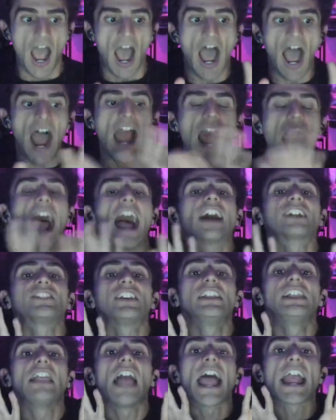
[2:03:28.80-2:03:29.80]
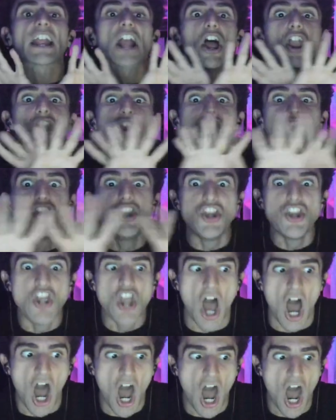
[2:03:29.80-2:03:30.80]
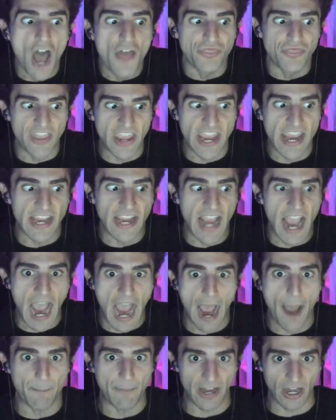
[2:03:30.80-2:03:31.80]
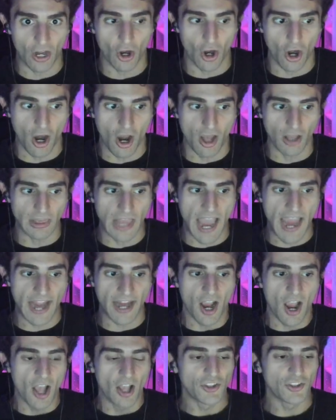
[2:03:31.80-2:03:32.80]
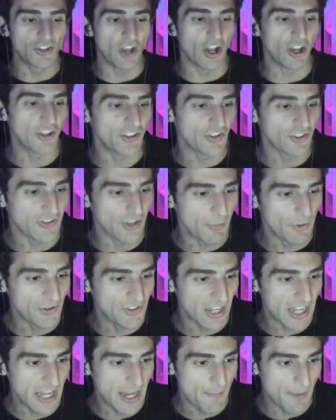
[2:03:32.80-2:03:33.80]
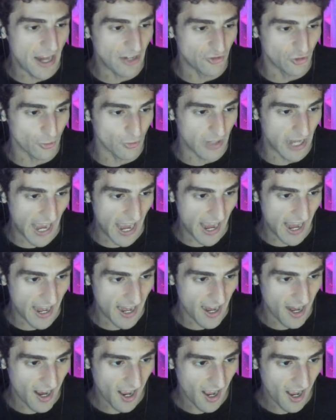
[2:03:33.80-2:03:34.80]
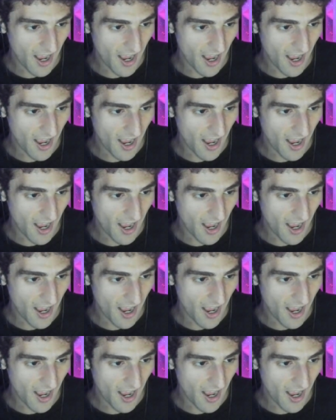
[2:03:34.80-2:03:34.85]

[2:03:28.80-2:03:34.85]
I acted like nothing happened, girl. Like, yeah, someone said he made you gay.